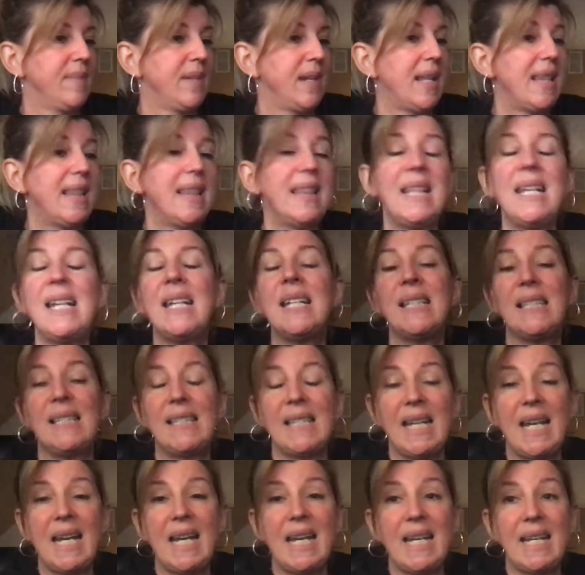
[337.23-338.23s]
This
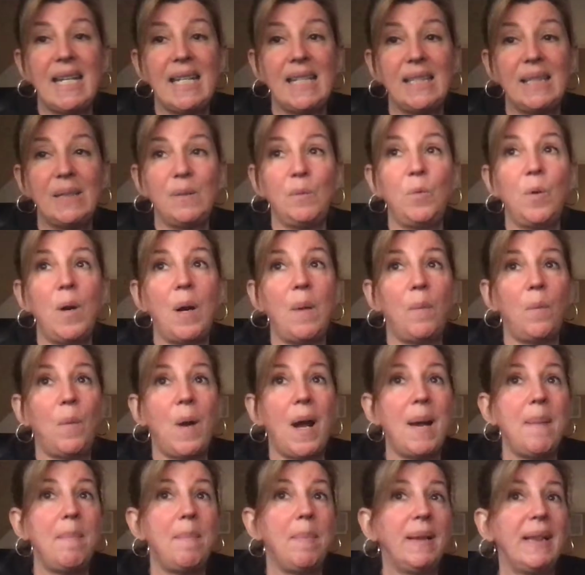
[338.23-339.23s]
is what
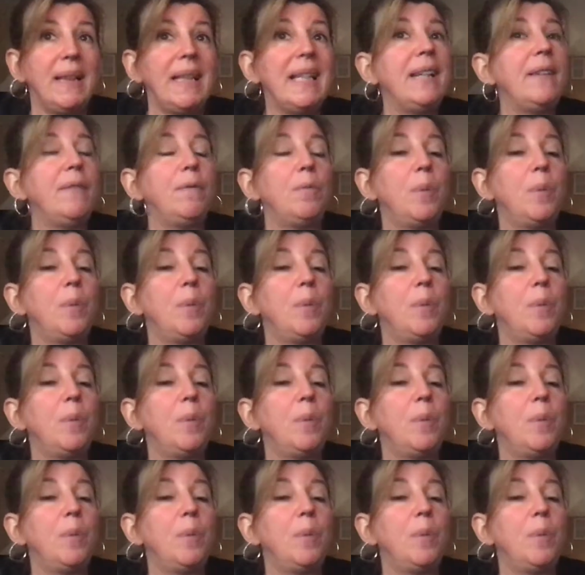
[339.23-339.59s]
I believe